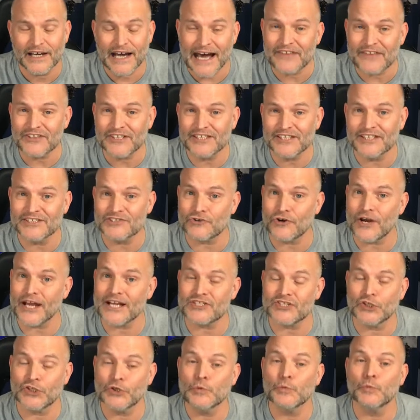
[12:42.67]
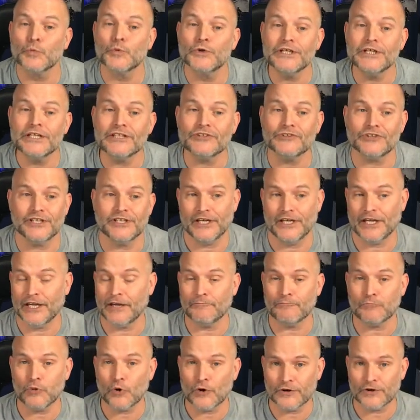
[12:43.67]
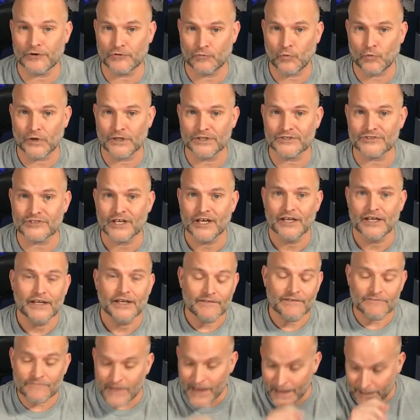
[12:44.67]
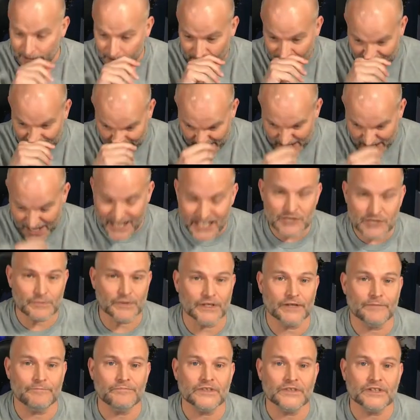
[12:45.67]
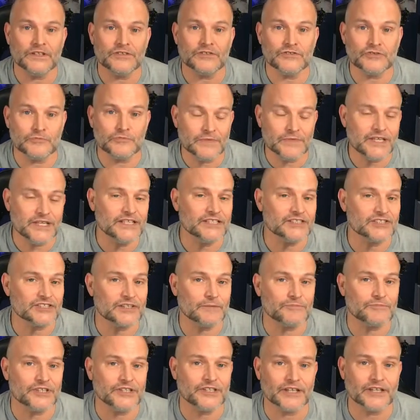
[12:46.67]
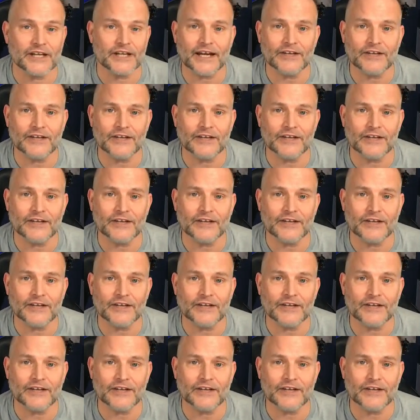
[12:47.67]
I think these are actually really important ones. In fact, engagement to me is something that I